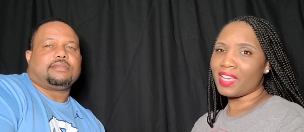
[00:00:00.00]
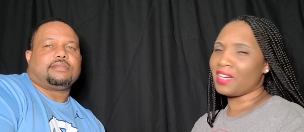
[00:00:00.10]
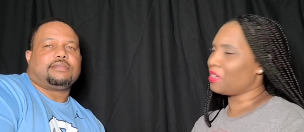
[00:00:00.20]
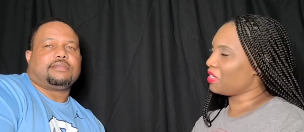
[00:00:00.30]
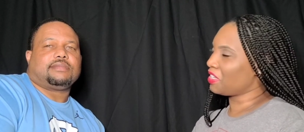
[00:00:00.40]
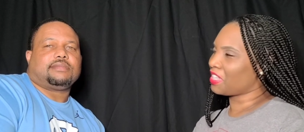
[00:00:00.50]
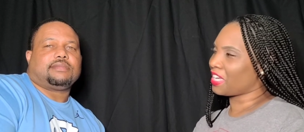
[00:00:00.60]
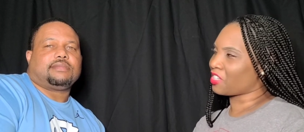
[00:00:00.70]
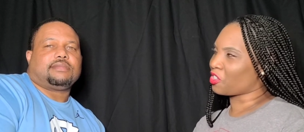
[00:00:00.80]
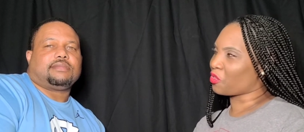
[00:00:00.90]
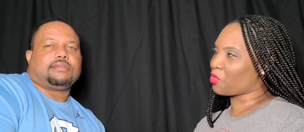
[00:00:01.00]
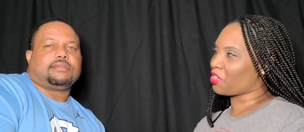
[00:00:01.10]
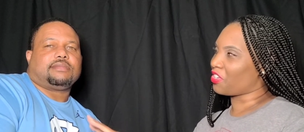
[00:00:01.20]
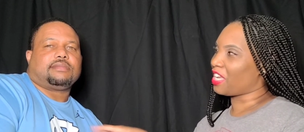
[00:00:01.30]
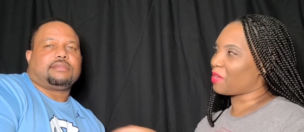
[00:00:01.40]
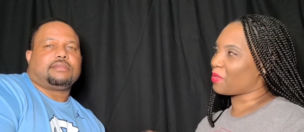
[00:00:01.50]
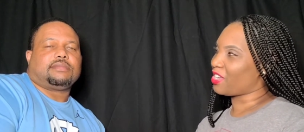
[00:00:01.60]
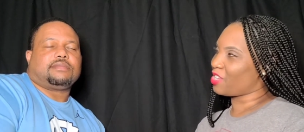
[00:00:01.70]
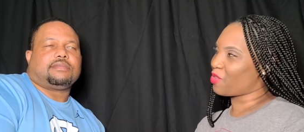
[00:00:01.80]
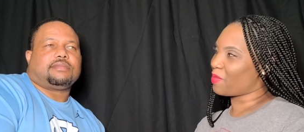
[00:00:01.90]
Speaker 1: Oh, you think I should throw your name
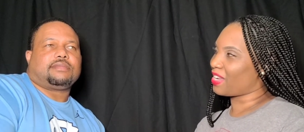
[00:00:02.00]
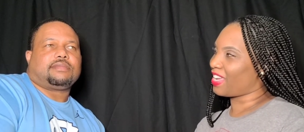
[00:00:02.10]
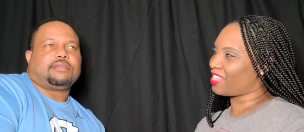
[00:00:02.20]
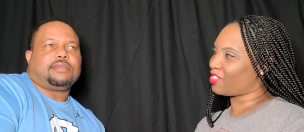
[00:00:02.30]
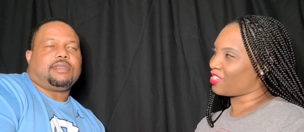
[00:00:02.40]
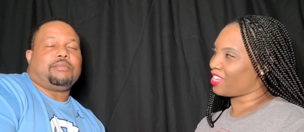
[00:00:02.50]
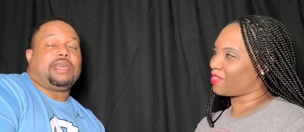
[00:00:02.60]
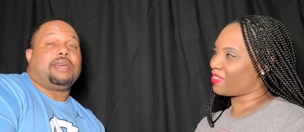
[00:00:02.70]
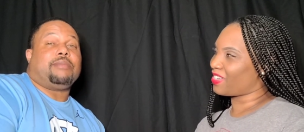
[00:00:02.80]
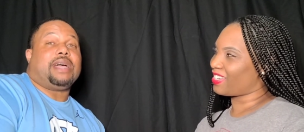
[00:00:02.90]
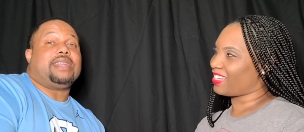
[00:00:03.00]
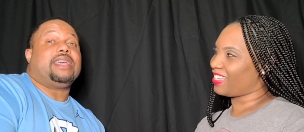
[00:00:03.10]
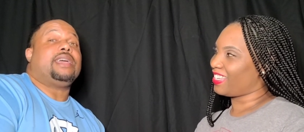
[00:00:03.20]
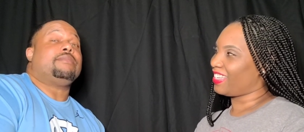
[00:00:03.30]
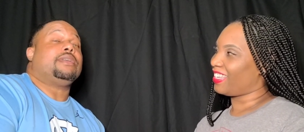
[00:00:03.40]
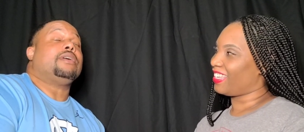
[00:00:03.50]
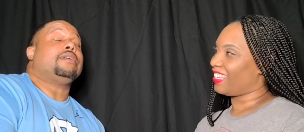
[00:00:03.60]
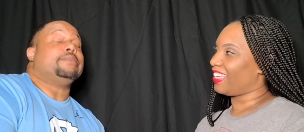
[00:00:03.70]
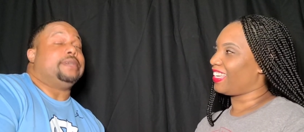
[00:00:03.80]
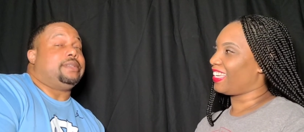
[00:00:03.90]
on here? You want me to add your name? Man,
Speaker 2: my name
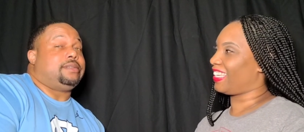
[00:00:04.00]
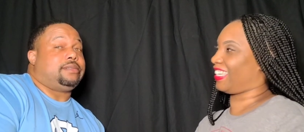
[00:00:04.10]
Norman.